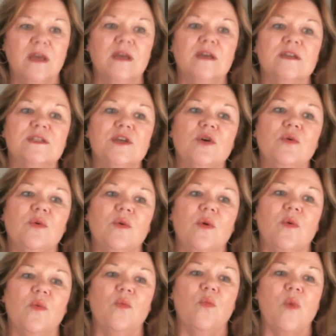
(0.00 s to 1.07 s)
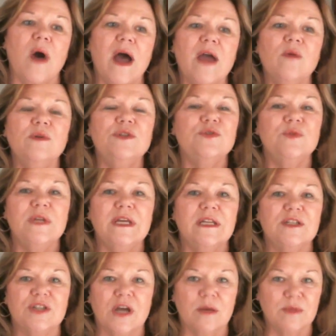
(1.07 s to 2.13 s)
So why would you need a
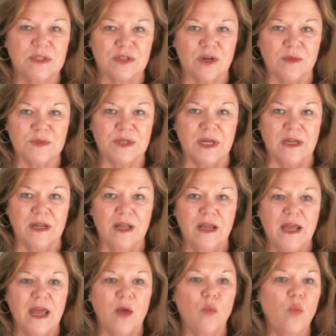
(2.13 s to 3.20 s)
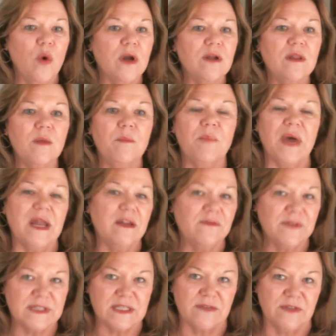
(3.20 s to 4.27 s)
job description? And what are the
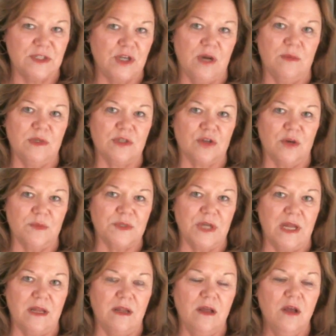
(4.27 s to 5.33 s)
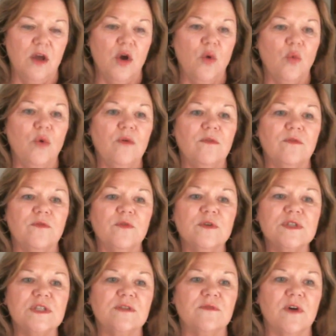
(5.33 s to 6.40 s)
benefits of a job description? Well, first
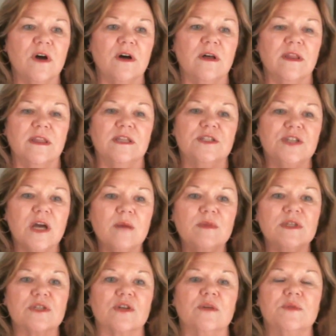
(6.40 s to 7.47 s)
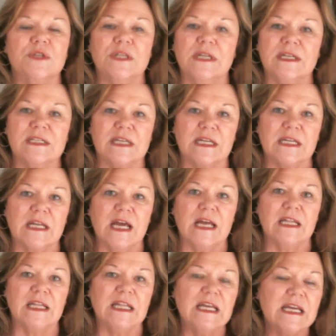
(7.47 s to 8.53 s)
of all, the job description is a
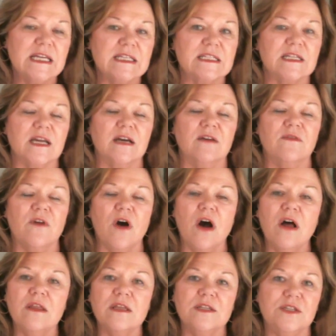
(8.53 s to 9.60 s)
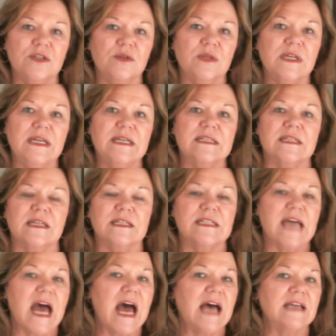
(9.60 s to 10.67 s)
list of all the duties and the
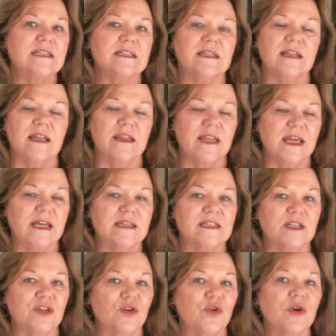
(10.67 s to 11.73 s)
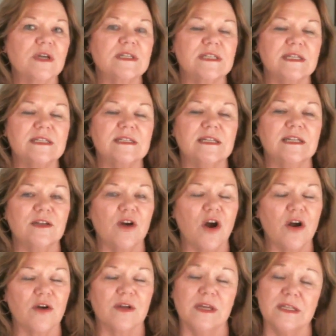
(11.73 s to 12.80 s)
tasks and the things that your assistant
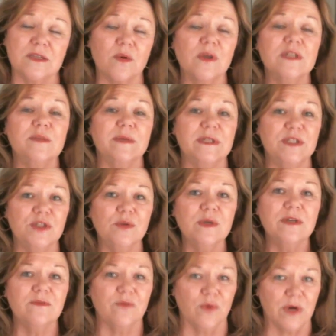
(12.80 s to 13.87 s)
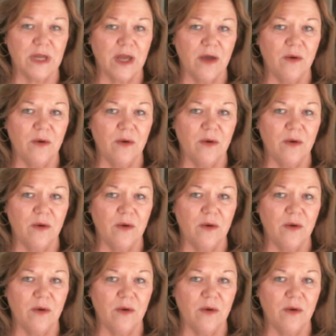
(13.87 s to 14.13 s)
is going to be doing for you.